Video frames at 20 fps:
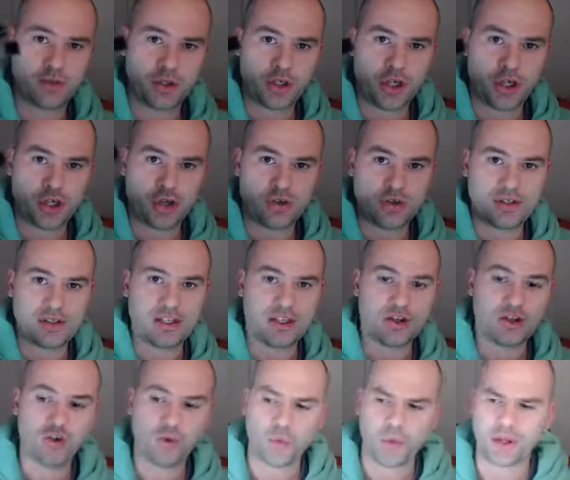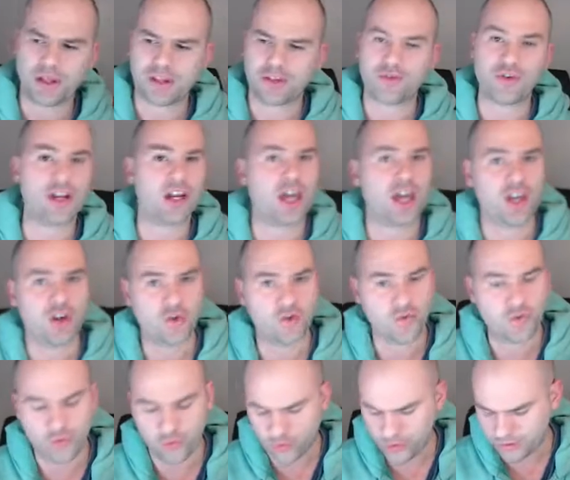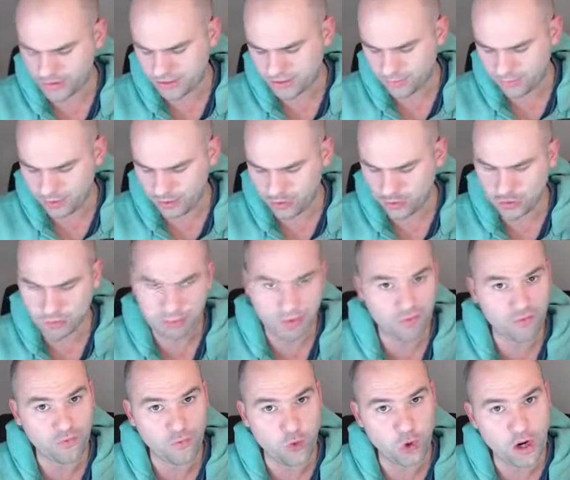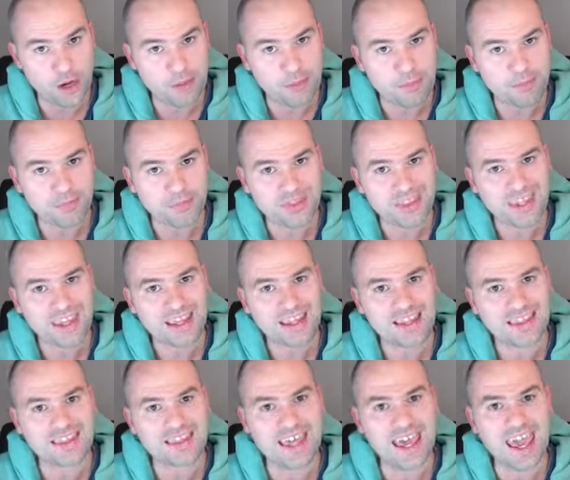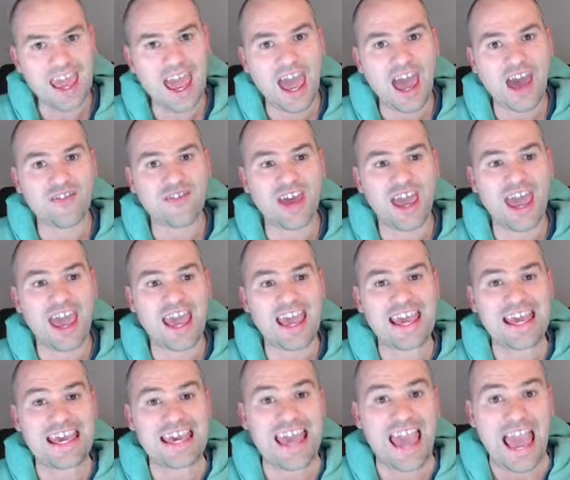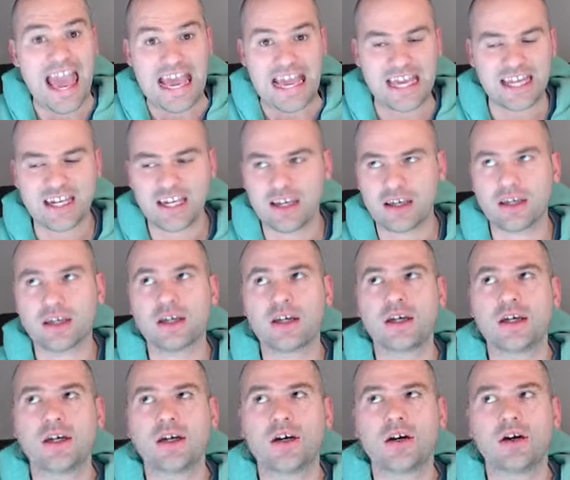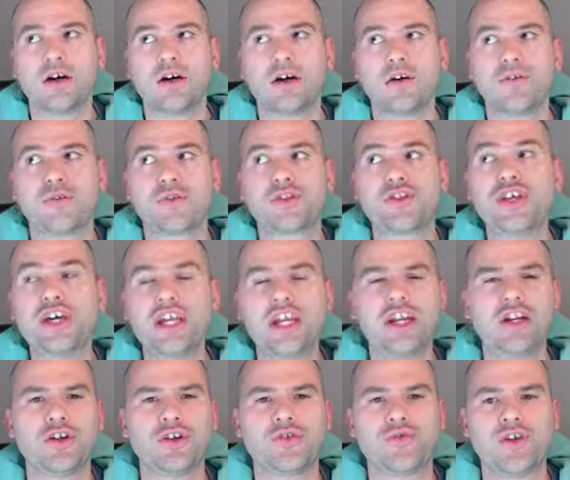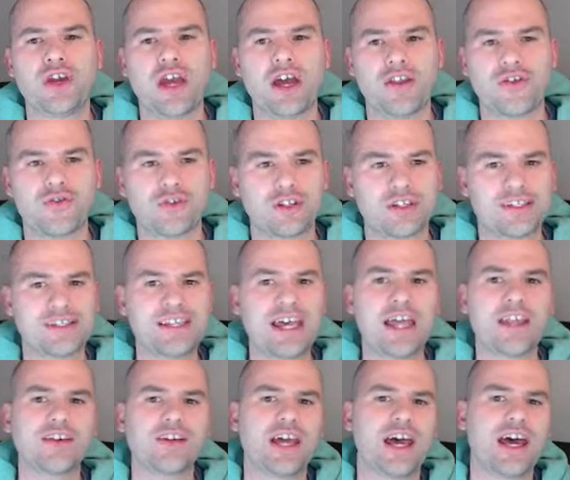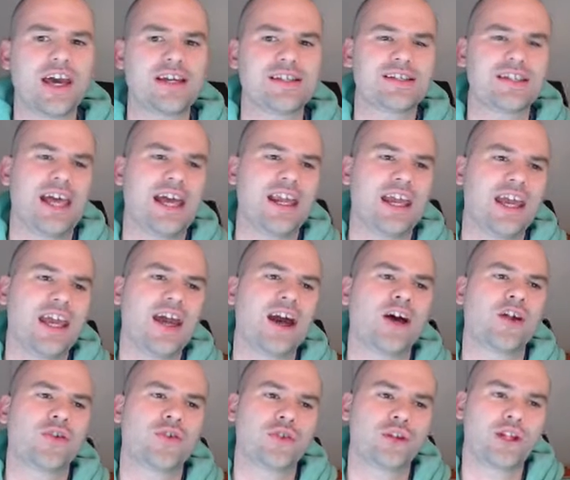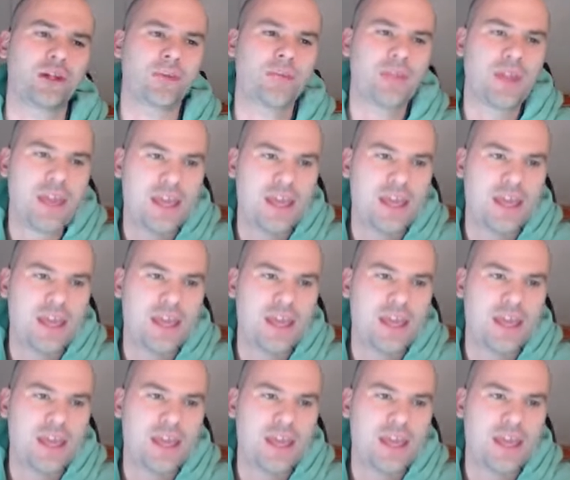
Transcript: We're going to use the 2N3904s that we used before. They have a gain of 30 to 300, standardized at 100.